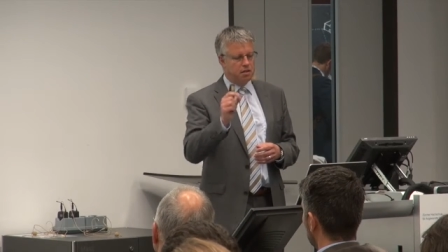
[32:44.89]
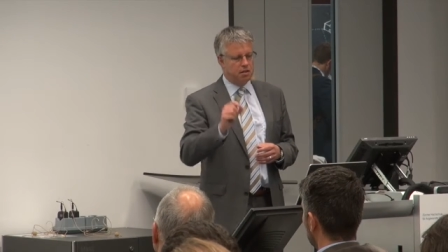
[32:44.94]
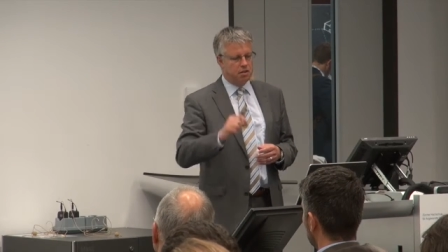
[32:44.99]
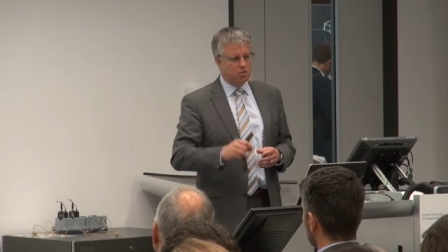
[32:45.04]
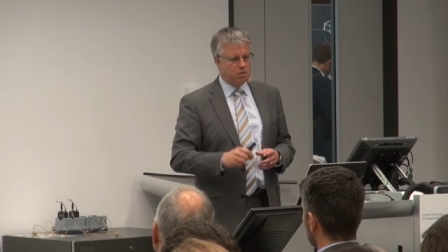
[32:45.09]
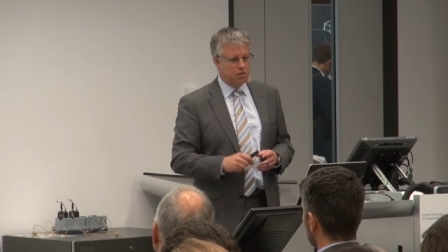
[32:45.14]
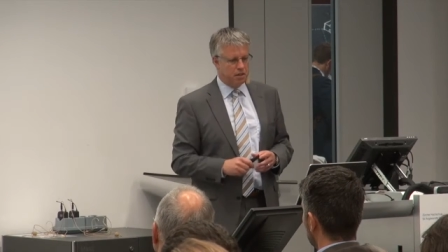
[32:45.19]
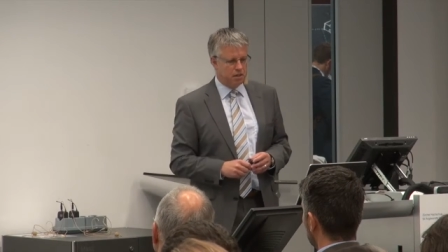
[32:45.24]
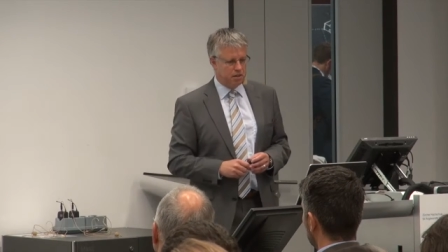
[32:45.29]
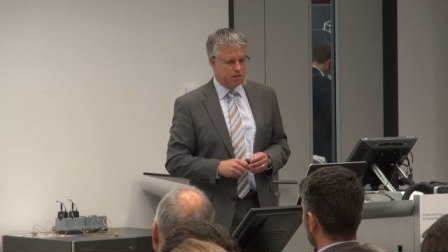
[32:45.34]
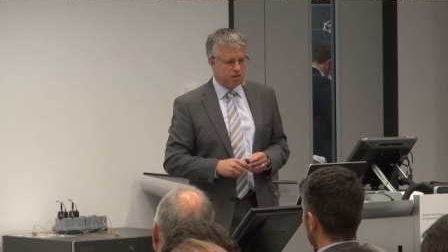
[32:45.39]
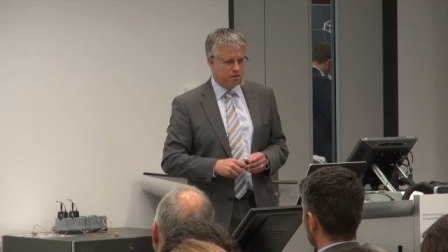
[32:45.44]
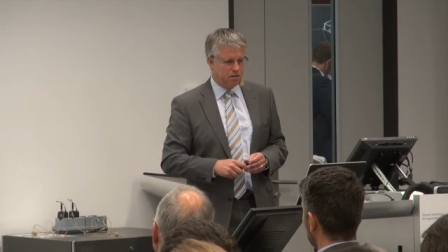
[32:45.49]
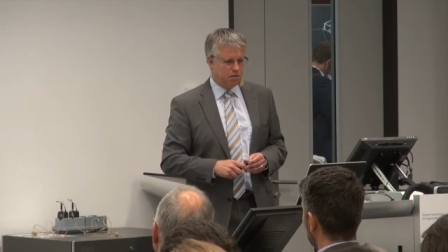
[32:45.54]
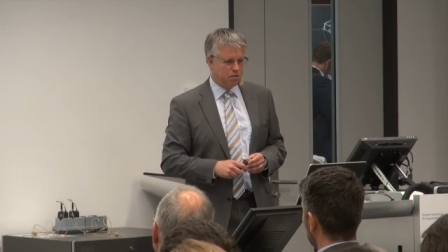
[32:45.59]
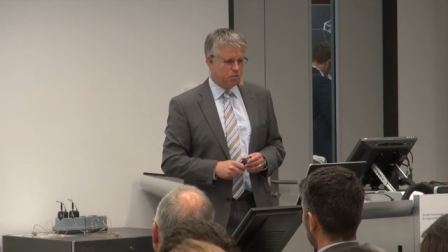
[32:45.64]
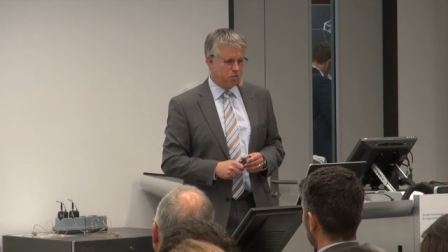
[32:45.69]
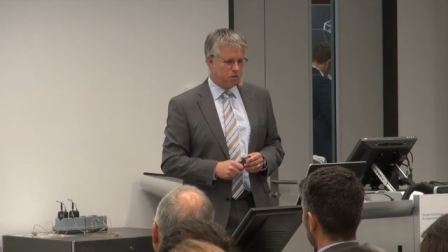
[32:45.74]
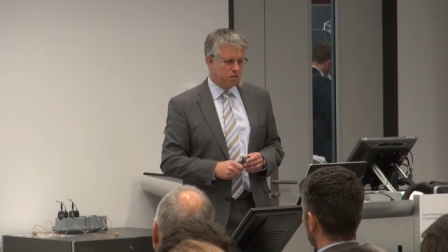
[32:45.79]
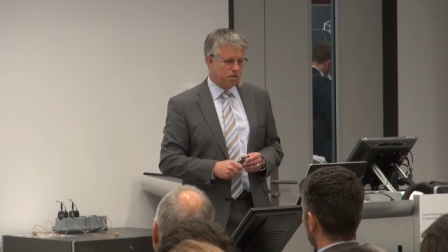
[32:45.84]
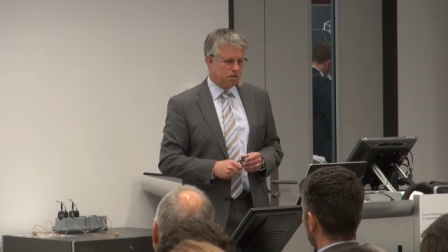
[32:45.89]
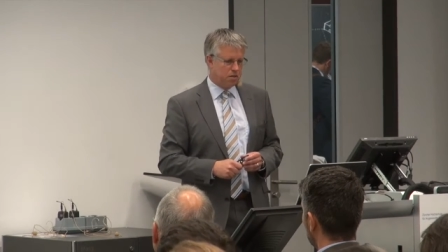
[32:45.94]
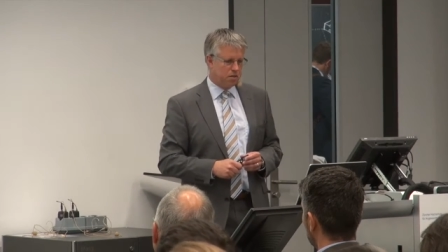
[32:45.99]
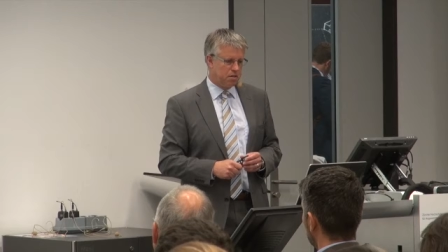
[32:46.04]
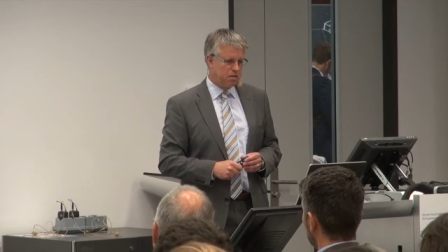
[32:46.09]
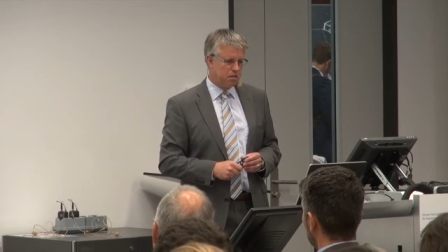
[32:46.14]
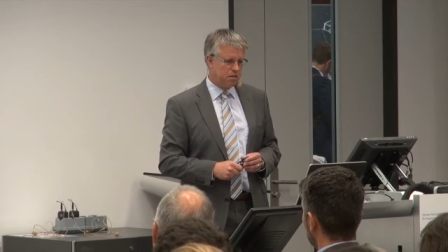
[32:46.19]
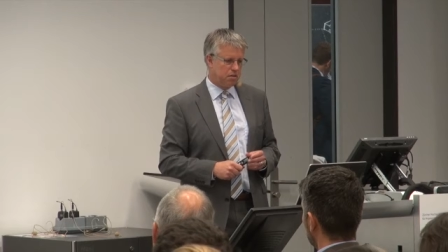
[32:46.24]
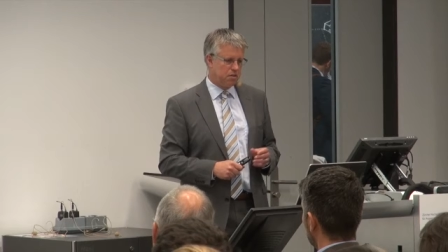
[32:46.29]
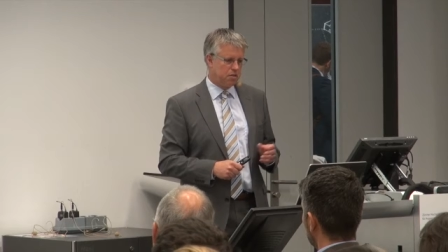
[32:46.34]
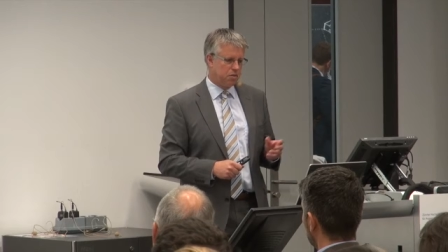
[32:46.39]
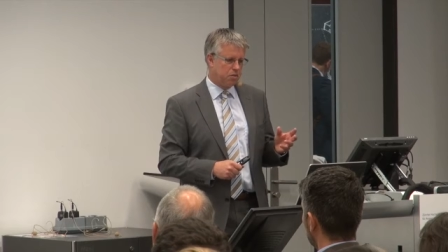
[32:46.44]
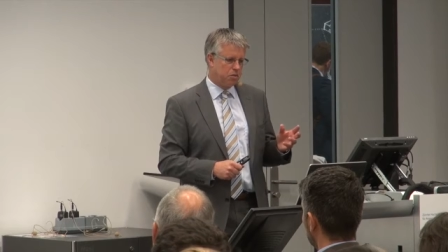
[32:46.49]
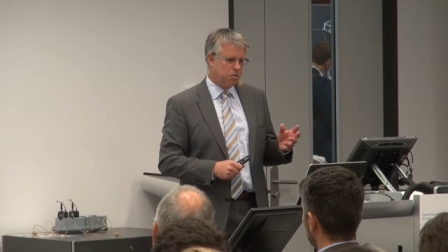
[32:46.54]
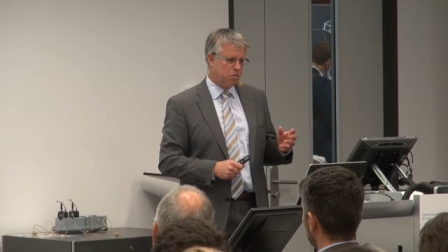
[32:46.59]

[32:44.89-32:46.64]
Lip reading: only in 1 or